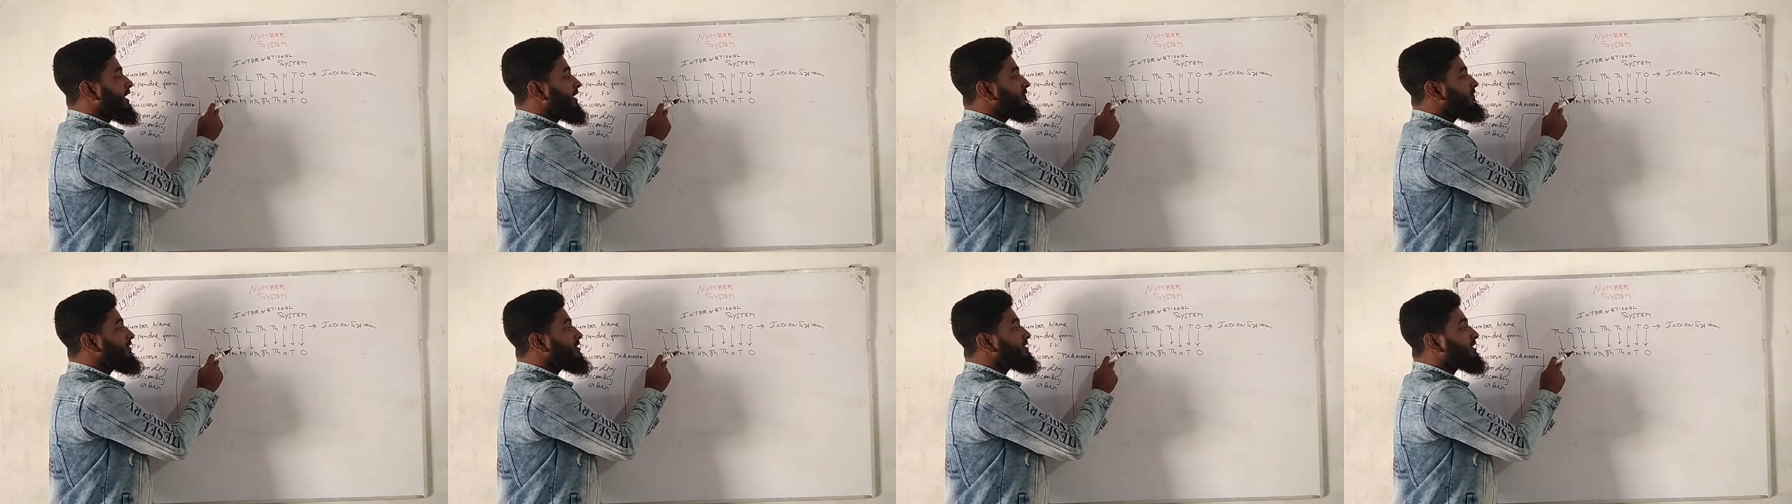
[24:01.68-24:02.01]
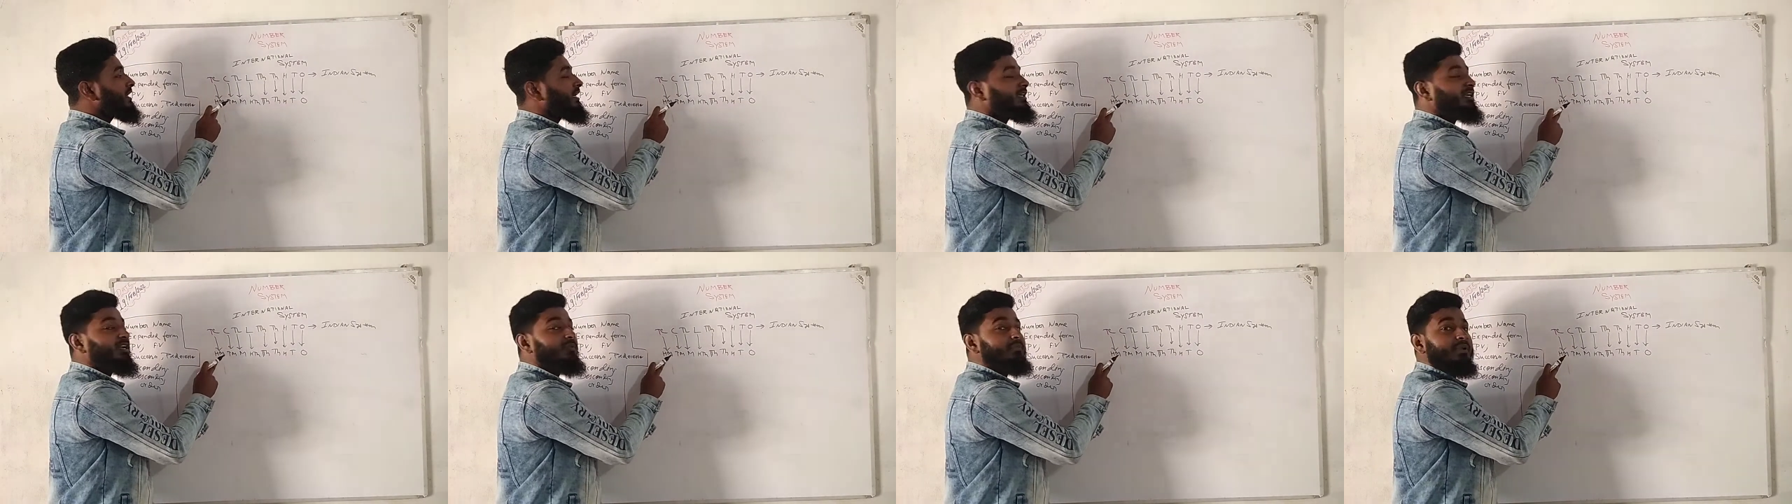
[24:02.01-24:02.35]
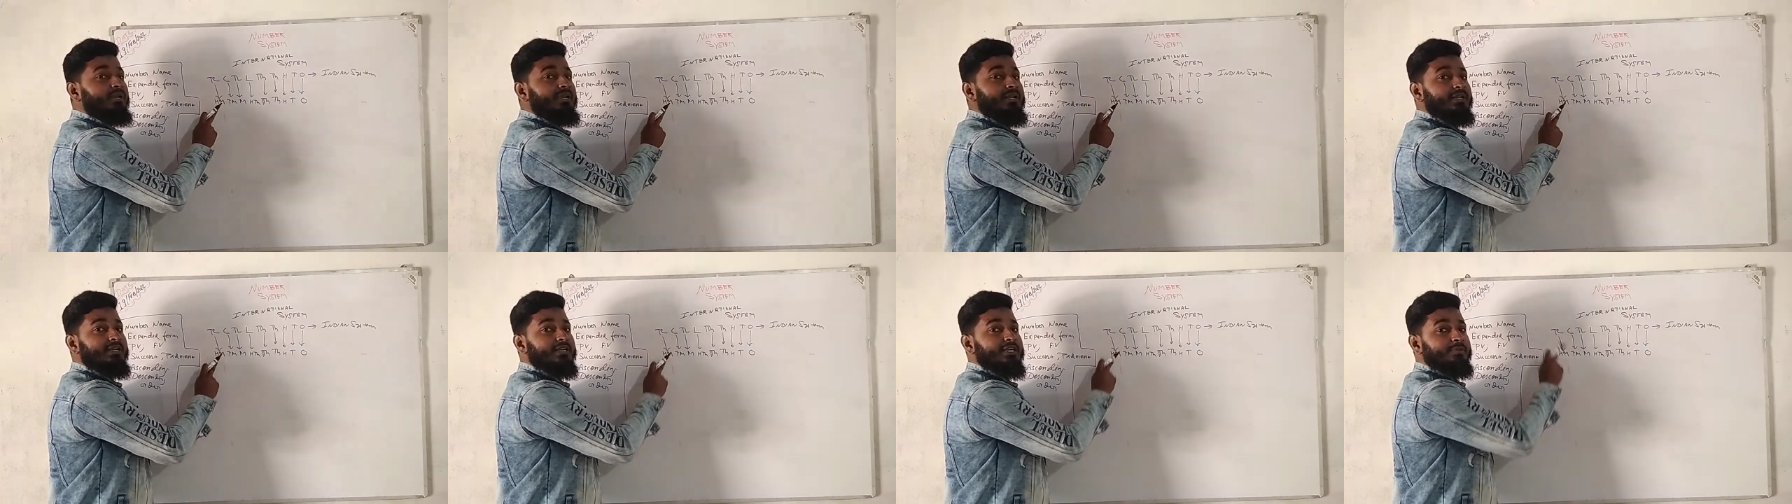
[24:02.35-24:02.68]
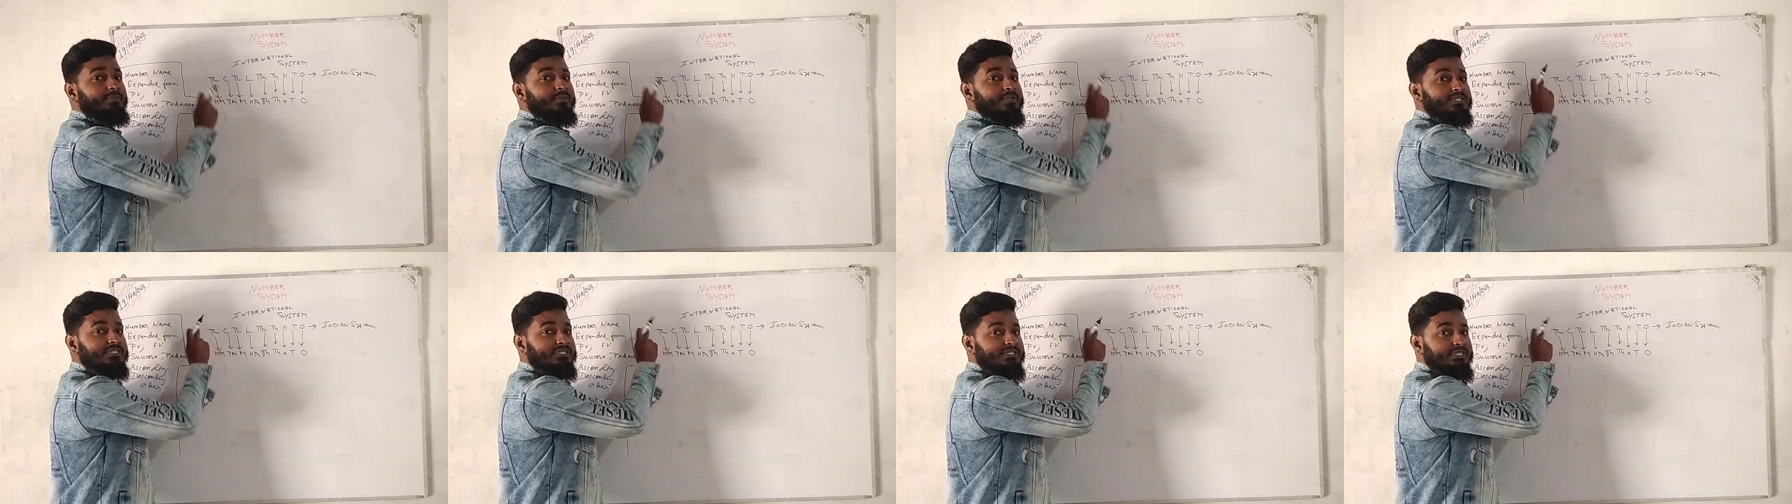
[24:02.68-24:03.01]
If it is 100 million it
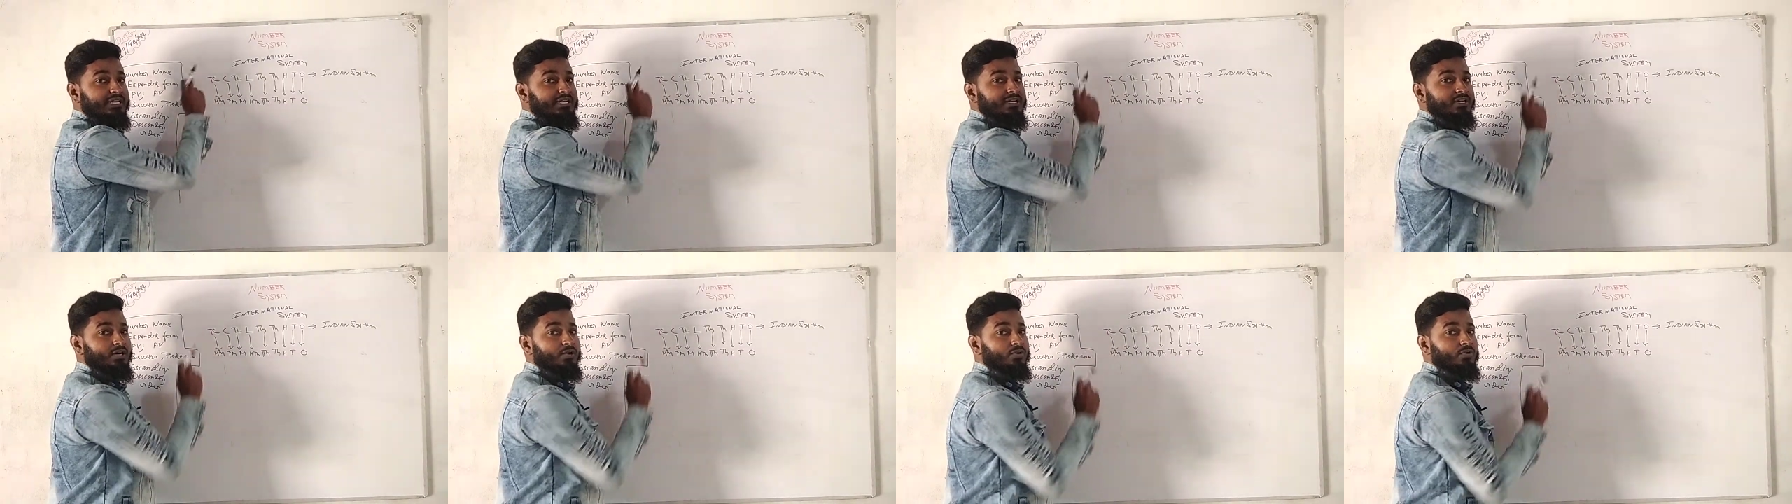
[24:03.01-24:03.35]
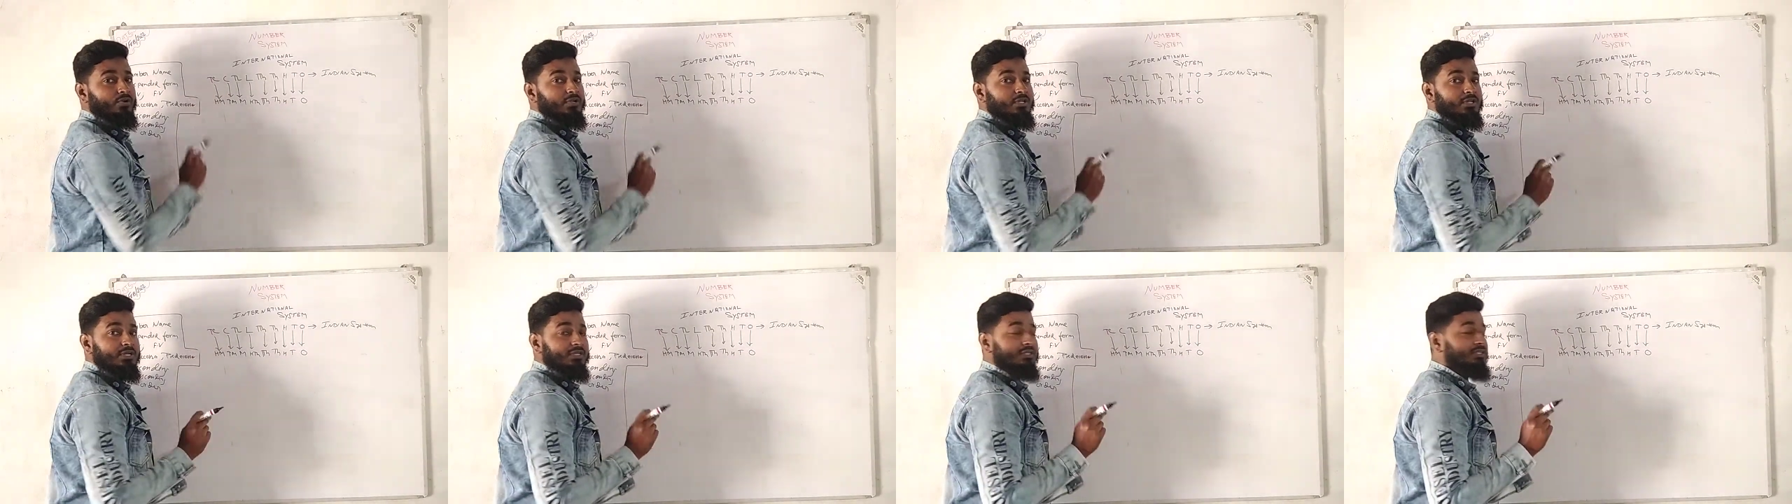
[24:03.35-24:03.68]
means 10 crore.